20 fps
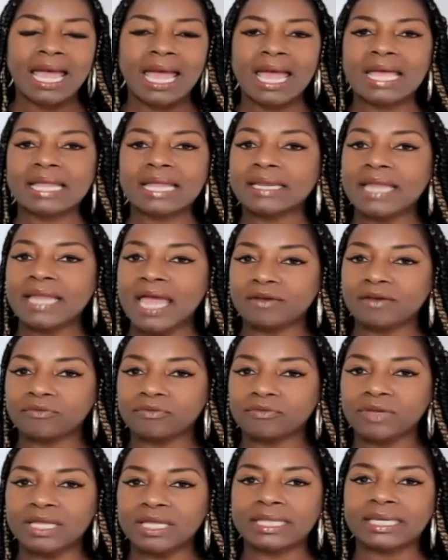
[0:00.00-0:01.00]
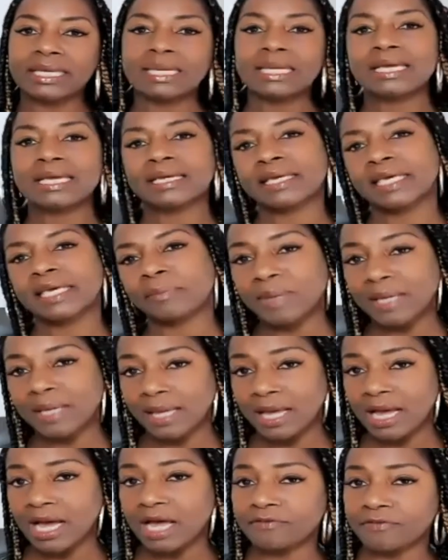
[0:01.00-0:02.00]
and really keeping
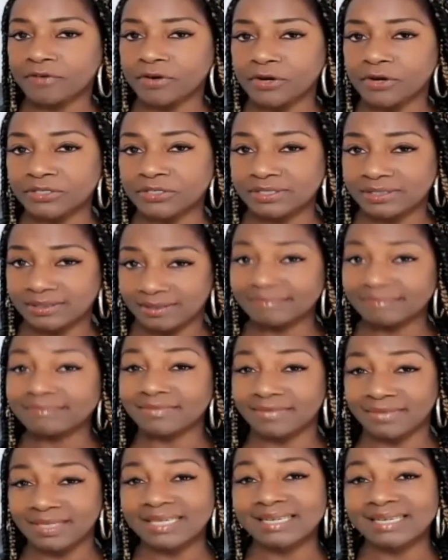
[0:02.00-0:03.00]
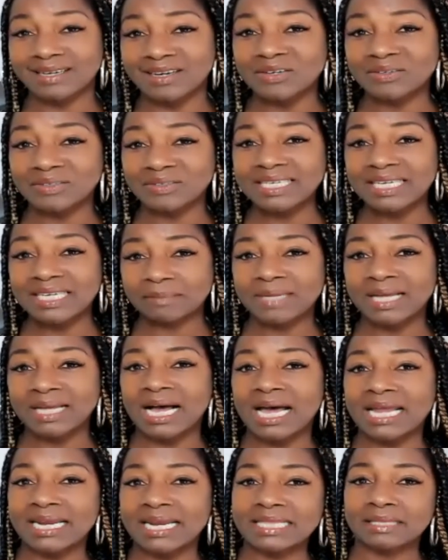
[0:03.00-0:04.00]
God first. Keep
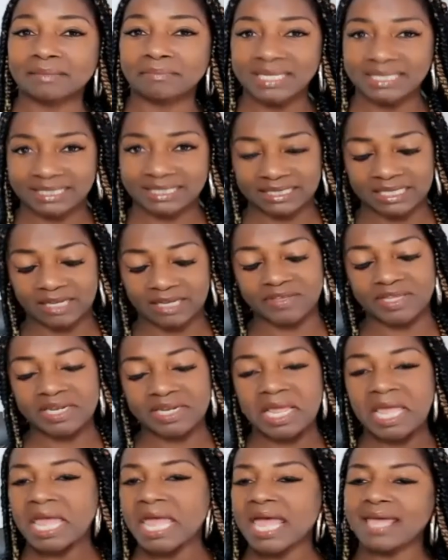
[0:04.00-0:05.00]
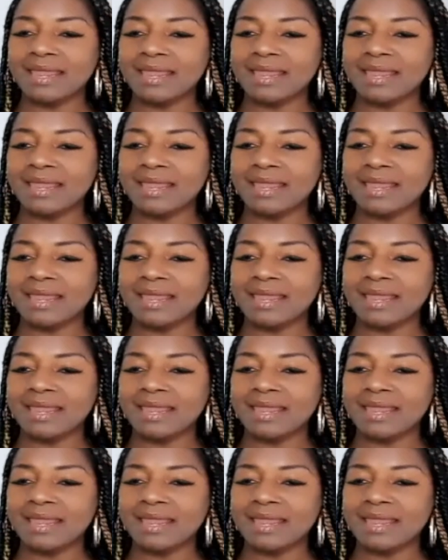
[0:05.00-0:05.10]
God in the midst of it, and